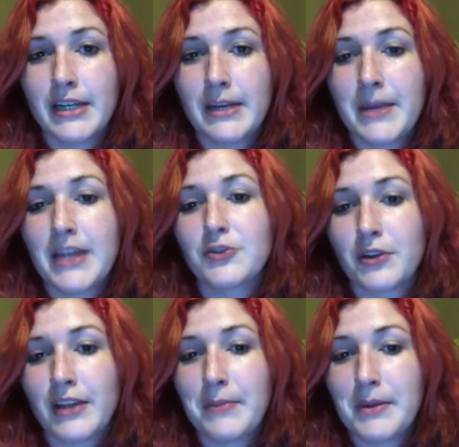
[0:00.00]
and make sure
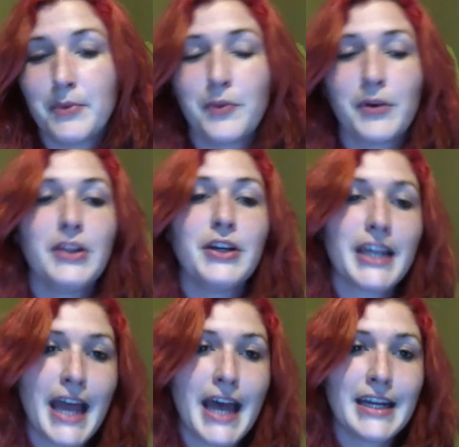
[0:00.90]
that people were looking
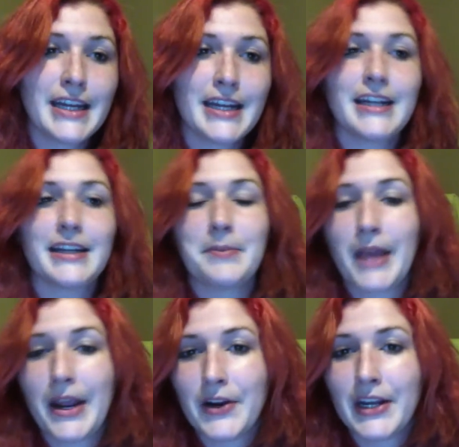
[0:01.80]
at it and
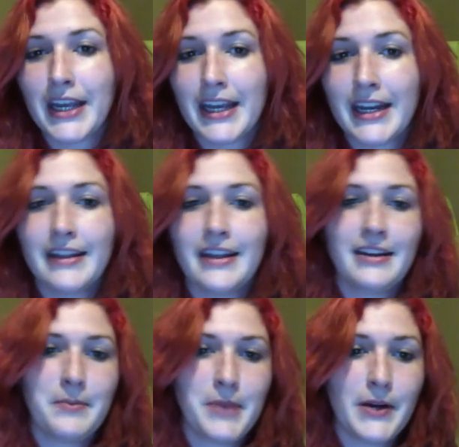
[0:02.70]
comparing it and then
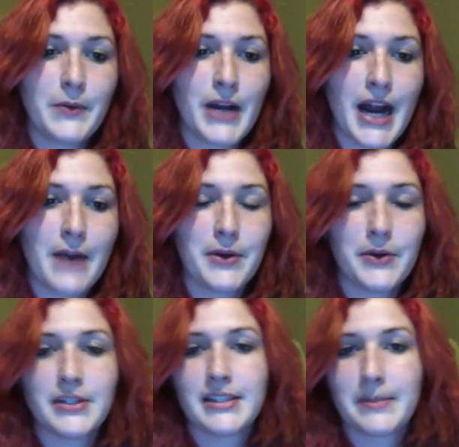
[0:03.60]
comparing what I wrote
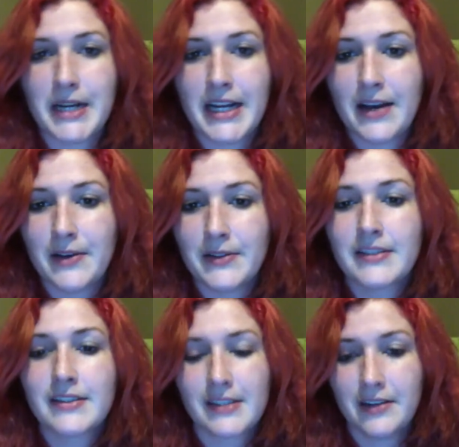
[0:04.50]
to somebody
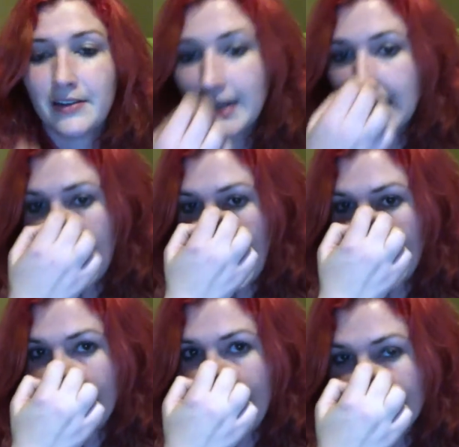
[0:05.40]
else. So
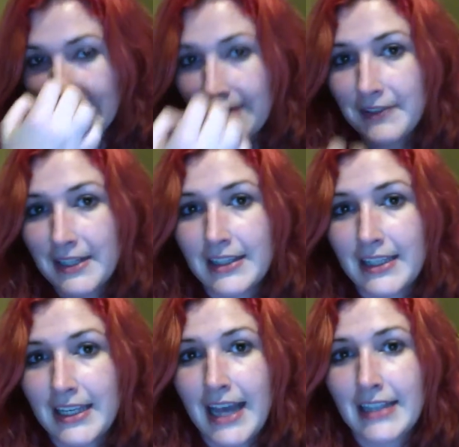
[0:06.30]
I
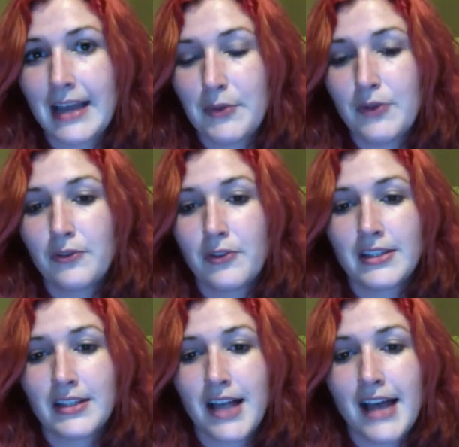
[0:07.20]
definitely, as I moved through this
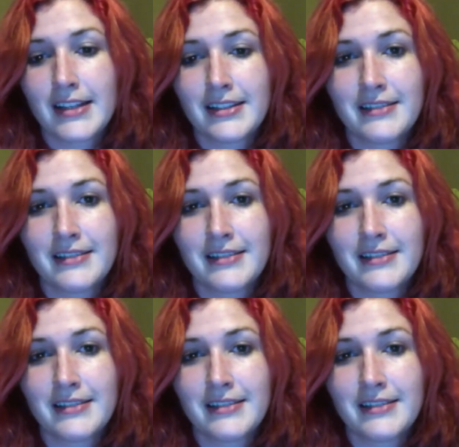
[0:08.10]
class,